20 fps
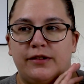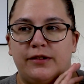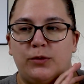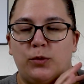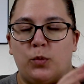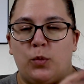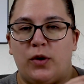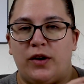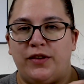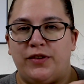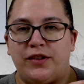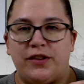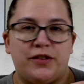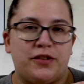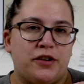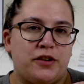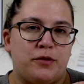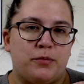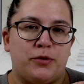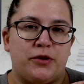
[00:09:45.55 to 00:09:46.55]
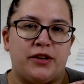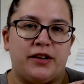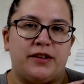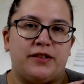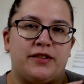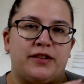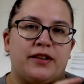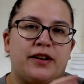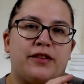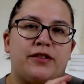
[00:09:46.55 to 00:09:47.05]
once I started putting it
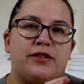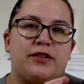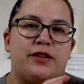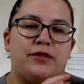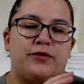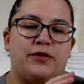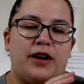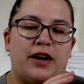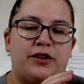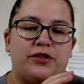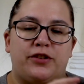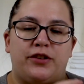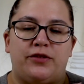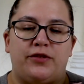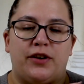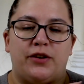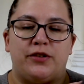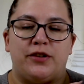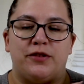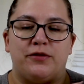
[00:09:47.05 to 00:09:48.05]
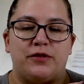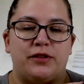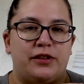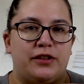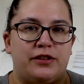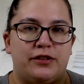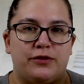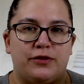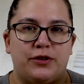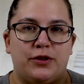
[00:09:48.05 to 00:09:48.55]
together, I actually found it
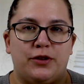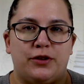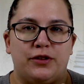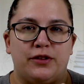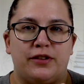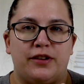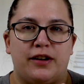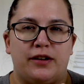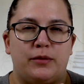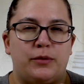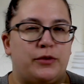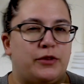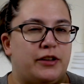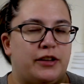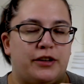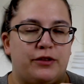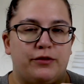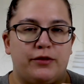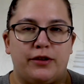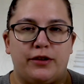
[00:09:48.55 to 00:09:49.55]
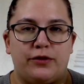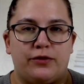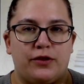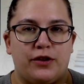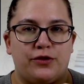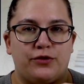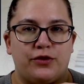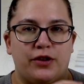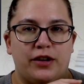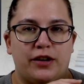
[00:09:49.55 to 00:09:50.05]
really difficult and was getting really
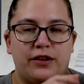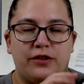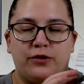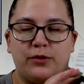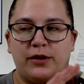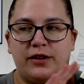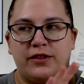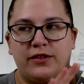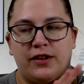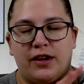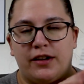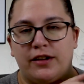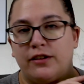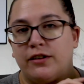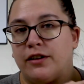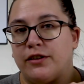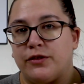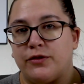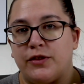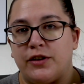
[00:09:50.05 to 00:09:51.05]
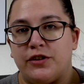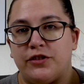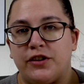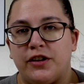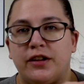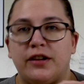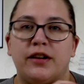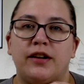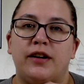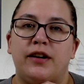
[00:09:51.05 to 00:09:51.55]
frustrated, so I decided not to finish
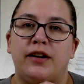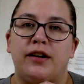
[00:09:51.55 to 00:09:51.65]
it,